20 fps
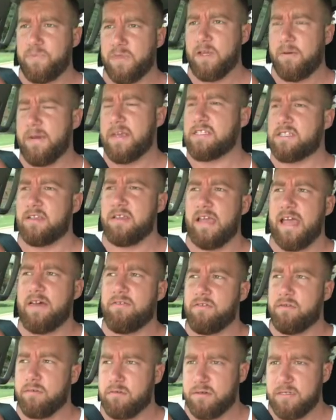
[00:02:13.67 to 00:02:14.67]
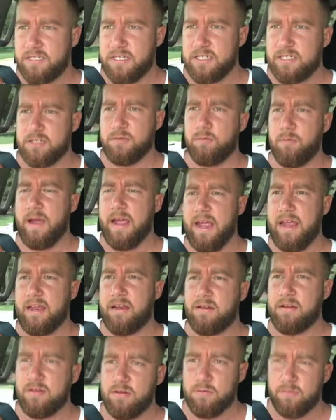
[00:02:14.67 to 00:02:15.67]
you're basically having to resist weight
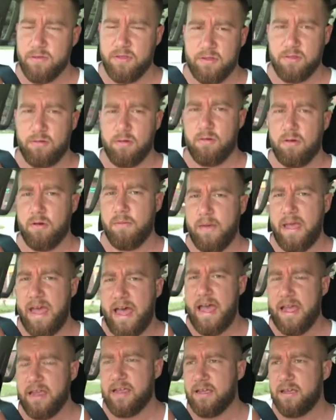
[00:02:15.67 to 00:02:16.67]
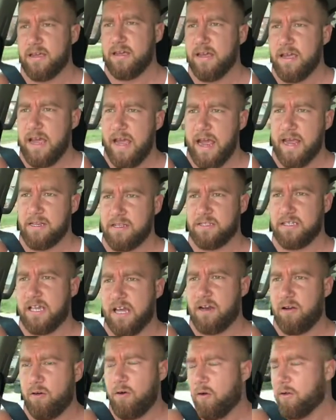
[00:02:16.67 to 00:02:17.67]
with your lower back and just
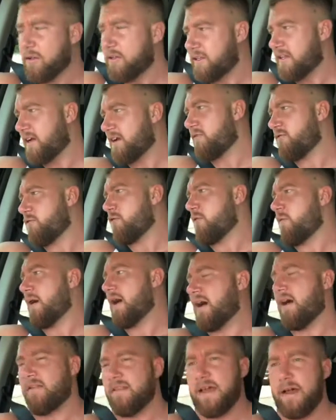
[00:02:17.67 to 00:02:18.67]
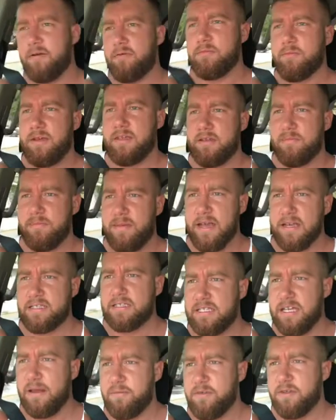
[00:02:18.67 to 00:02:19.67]
kind of hold it there for a while. That would be the
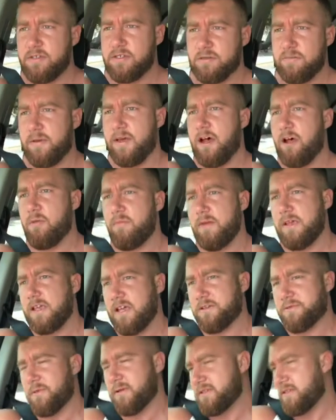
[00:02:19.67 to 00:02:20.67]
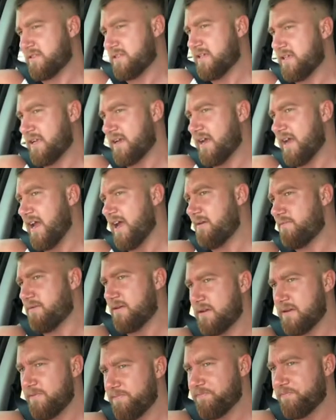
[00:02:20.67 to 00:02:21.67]
best time to use a belt, because what's going to
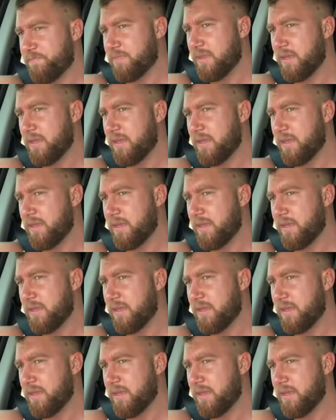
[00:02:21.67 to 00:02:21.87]
happen,